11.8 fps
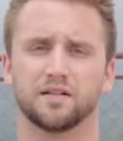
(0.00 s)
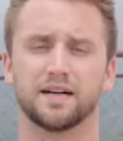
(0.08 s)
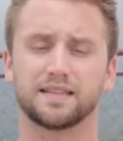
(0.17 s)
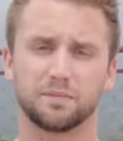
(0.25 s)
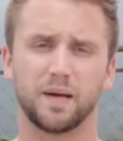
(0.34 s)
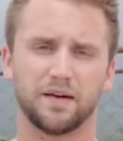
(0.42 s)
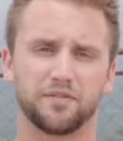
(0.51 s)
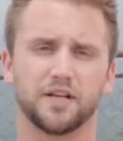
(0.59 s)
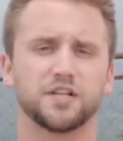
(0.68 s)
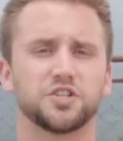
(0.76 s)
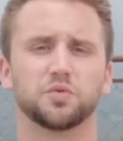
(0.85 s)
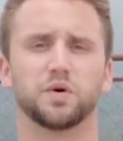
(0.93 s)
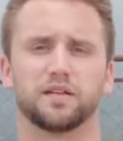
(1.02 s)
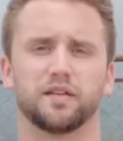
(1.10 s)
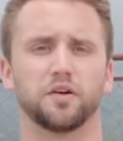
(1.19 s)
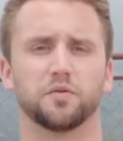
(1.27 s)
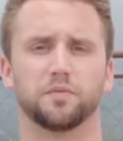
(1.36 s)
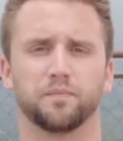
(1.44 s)
have an issue with
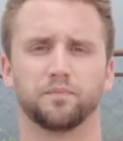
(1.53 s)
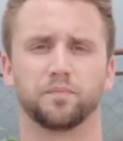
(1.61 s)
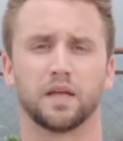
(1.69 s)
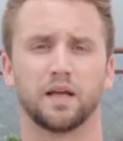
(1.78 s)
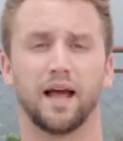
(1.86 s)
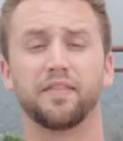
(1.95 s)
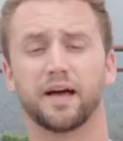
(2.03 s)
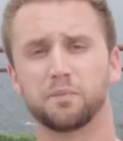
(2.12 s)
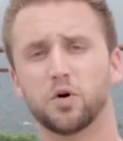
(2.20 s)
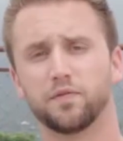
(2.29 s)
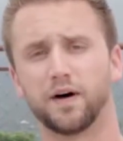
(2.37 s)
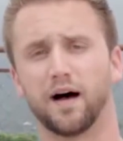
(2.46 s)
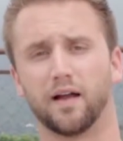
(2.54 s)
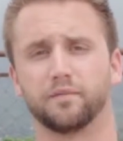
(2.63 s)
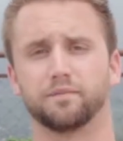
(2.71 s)
you, and then move on.